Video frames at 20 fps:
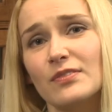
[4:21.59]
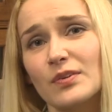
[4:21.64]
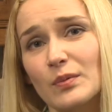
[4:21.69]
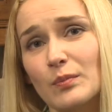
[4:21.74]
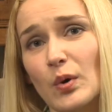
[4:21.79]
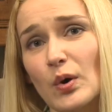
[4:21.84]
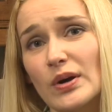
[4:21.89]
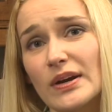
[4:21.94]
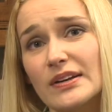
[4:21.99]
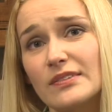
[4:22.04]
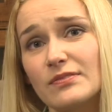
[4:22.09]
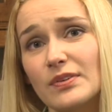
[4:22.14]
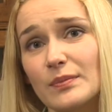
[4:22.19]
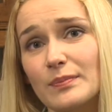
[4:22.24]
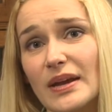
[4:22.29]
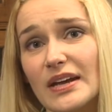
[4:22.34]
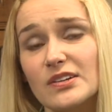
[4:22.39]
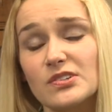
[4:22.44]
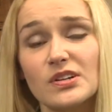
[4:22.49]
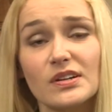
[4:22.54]
For more
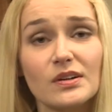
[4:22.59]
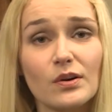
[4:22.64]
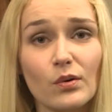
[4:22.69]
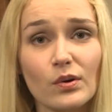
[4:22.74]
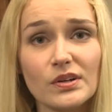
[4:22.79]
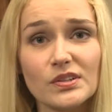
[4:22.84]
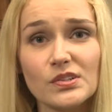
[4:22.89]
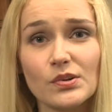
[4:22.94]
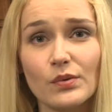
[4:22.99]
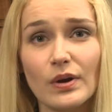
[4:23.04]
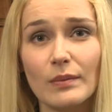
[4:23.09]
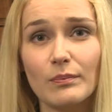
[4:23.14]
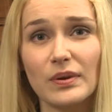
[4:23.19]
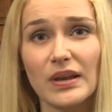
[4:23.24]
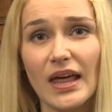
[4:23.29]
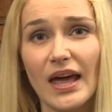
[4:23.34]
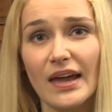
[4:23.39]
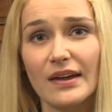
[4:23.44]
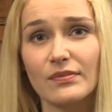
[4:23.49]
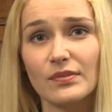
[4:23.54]
information or to
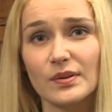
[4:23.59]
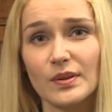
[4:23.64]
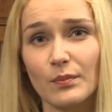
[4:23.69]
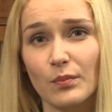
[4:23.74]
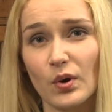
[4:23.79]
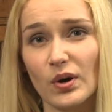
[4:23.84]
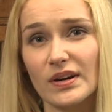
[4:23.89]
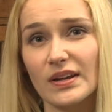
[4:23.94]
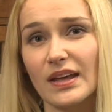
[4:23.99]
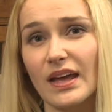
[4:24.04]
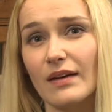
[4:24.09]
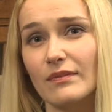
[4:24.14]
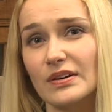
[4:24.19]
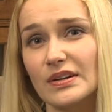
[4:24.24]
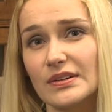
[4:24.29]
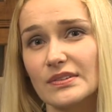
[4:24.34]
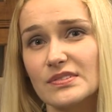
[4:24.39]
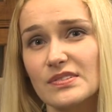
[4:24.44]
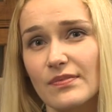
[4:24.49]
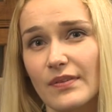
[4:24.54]
apply for the Board of
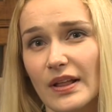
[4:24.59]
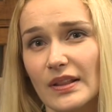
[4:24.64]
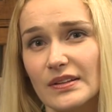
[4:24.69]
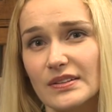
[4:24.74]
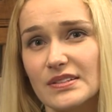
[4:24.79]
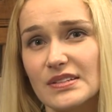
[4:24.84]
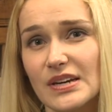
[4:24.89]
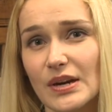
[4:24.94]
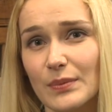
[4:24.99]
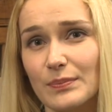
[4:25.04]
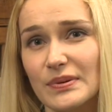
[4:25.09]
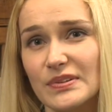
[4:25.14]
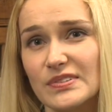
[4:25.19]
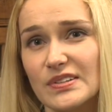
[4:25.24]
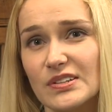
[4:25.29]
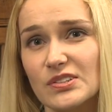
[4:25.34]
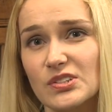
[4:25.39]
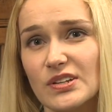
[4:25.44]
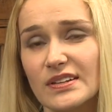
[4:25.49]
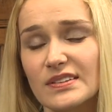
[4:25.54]
Governors volunteer
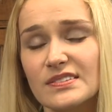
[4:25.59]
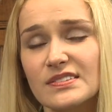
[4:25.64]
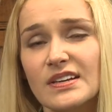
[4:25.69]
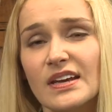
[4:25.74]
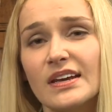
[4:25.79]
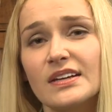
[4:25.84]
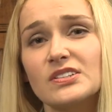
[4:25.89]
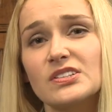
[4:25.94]
positions,